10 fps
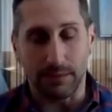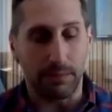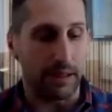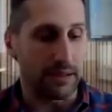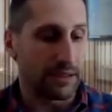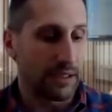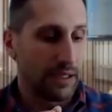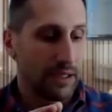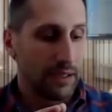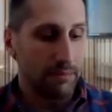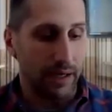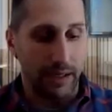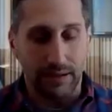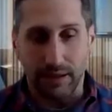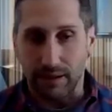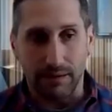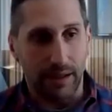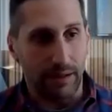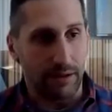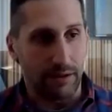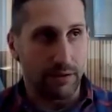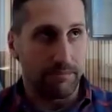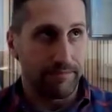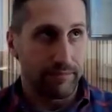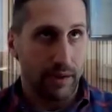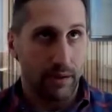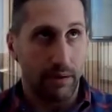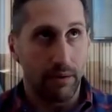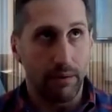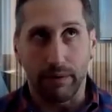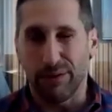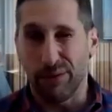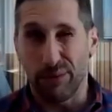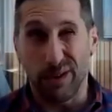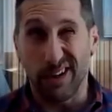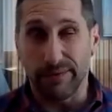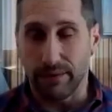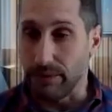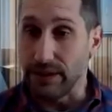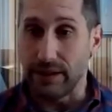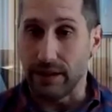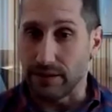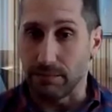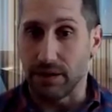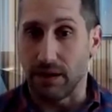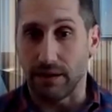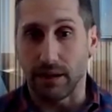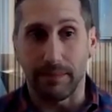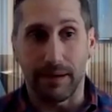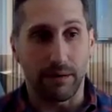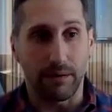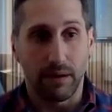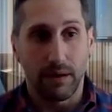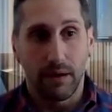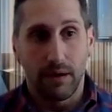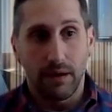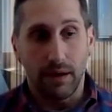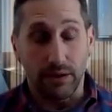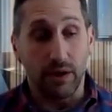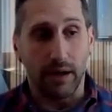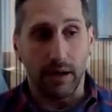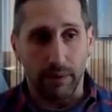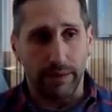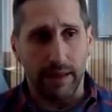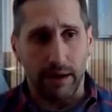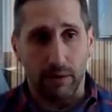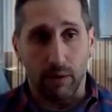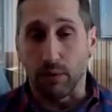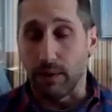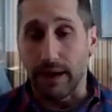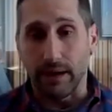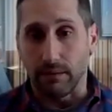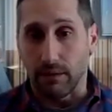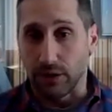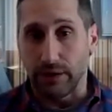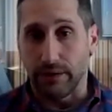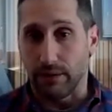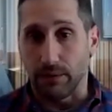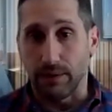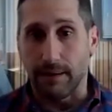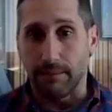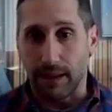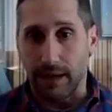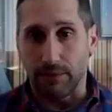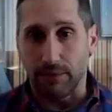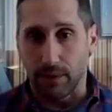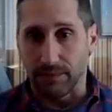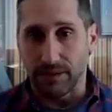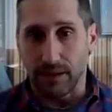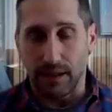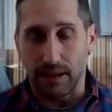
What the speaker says: that space. But I can tell you, like, there's two or three different retailers I'm talking with that are already launching their own ad platforms